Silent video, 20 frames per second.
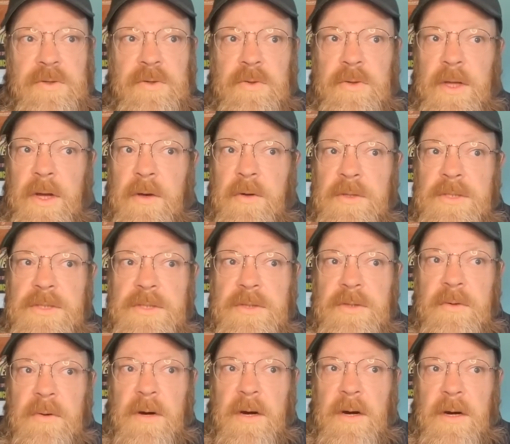to those
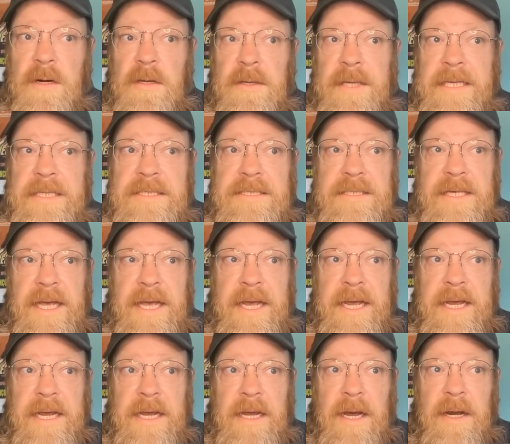who are, let's
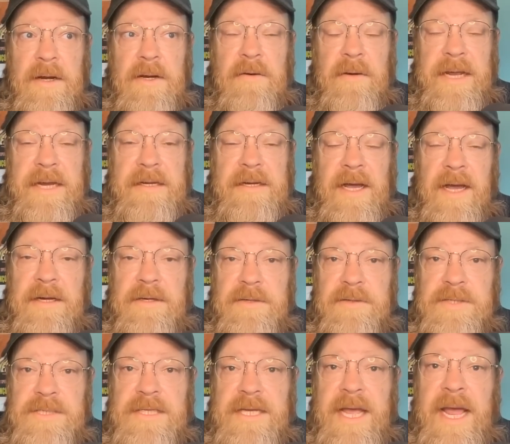say, under a
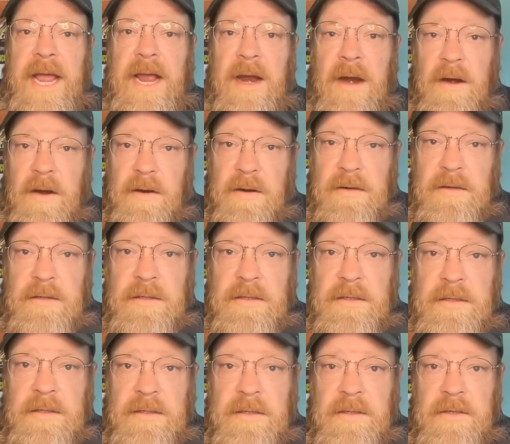doctor's care
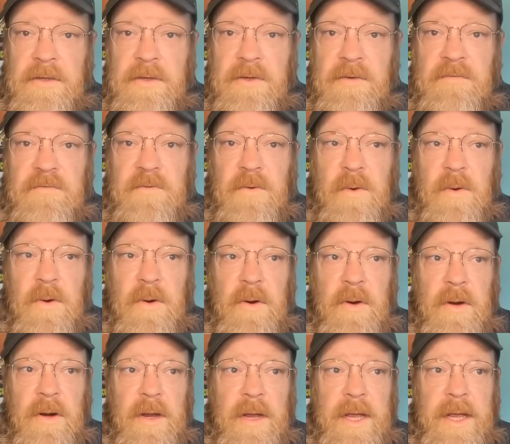
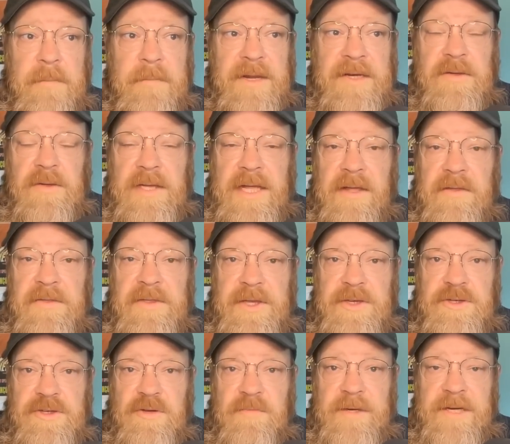for a mental health
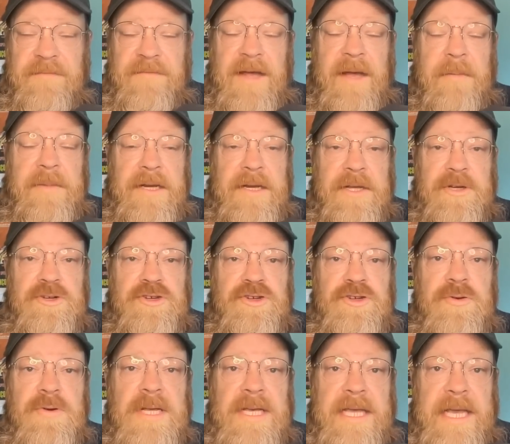issue but have not been
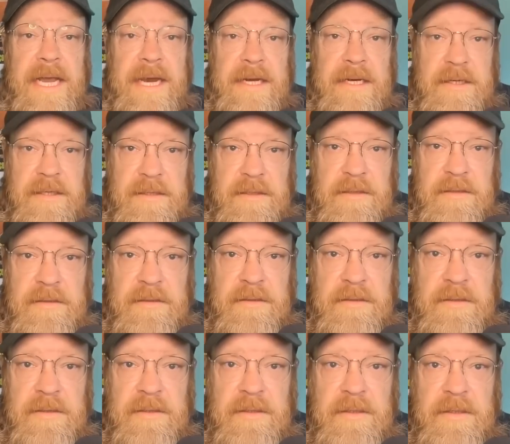adjudicated
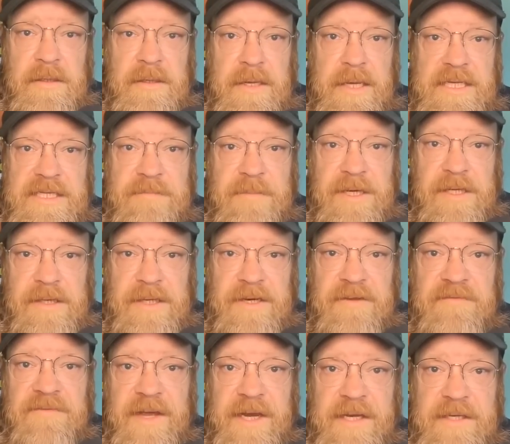as mentally
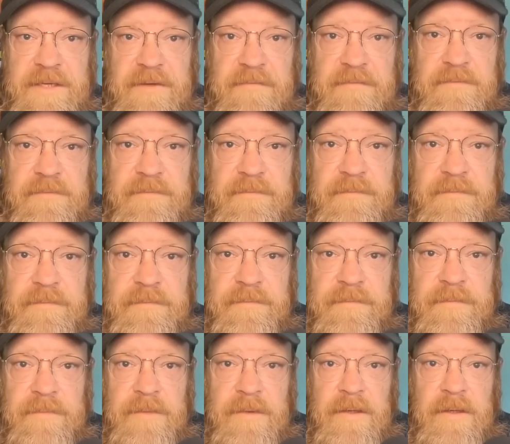defective?
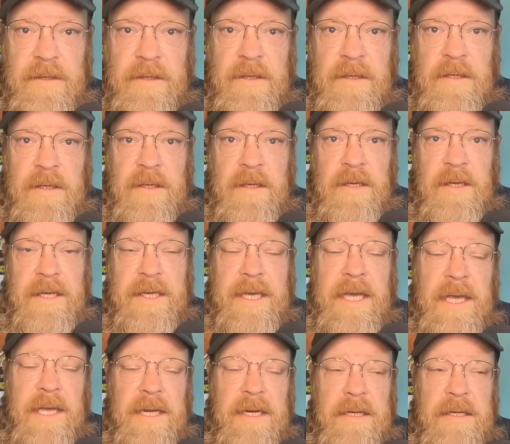
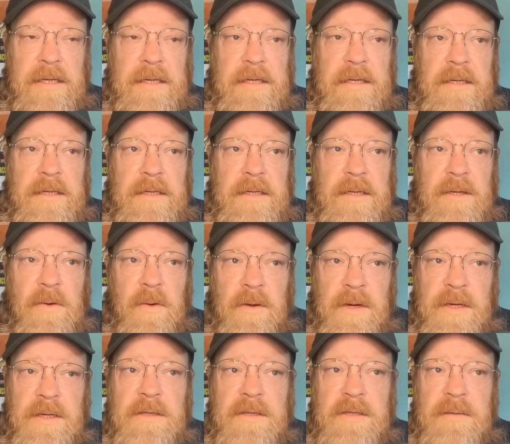Again,
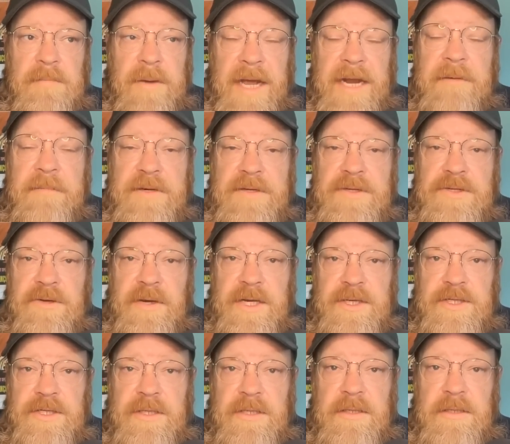according to the Biden
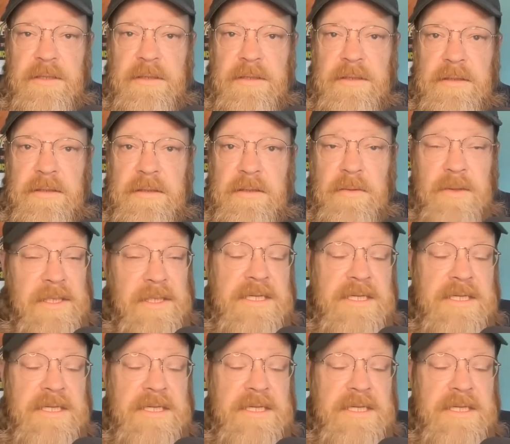administration, there